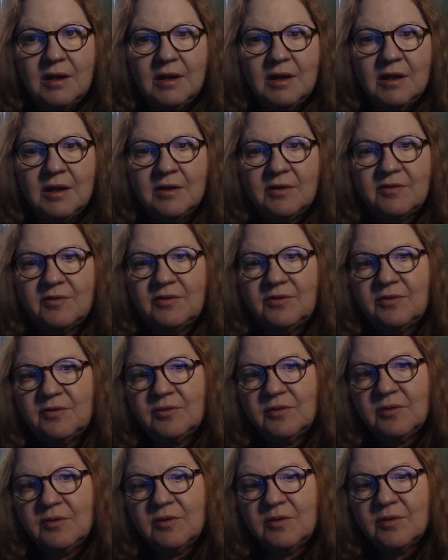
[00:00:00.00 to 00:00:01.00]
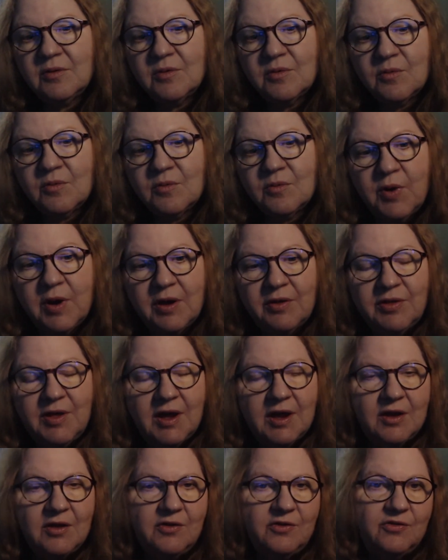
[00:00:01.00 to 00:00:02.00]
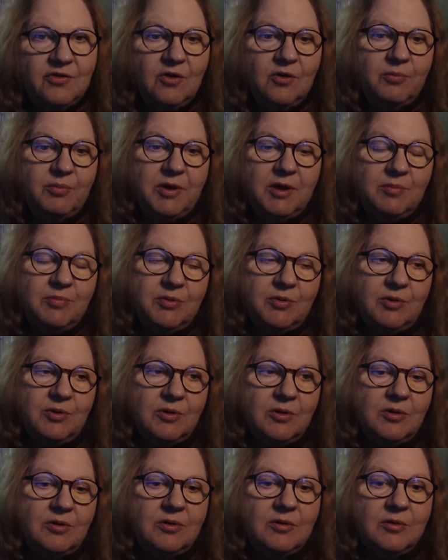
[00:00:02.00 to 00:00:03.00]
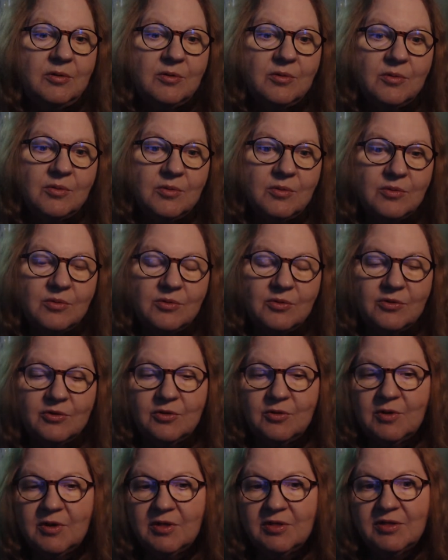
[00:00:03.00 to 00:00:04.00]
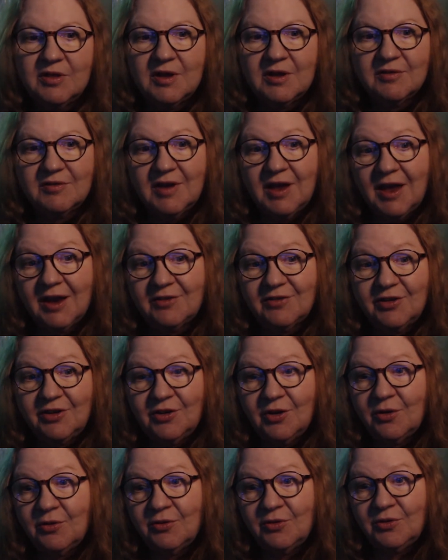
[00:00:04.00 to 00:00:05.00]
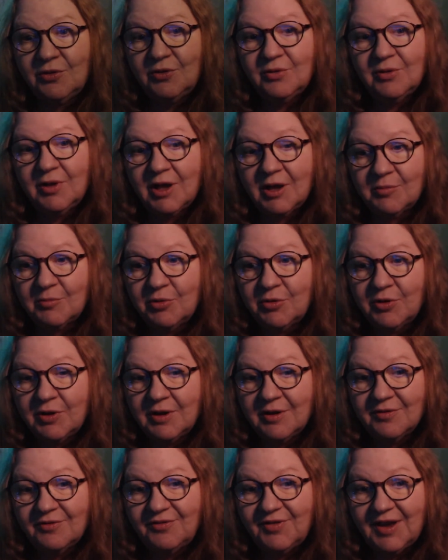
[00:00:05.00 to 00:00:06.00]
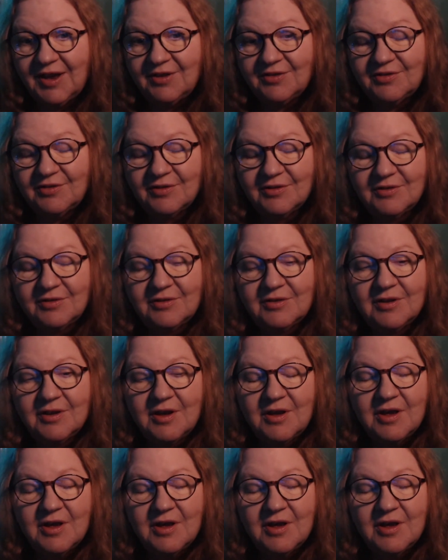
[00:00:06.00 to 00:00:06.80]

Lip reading: it's where they can show people doing things they actually don't do, like putting faces,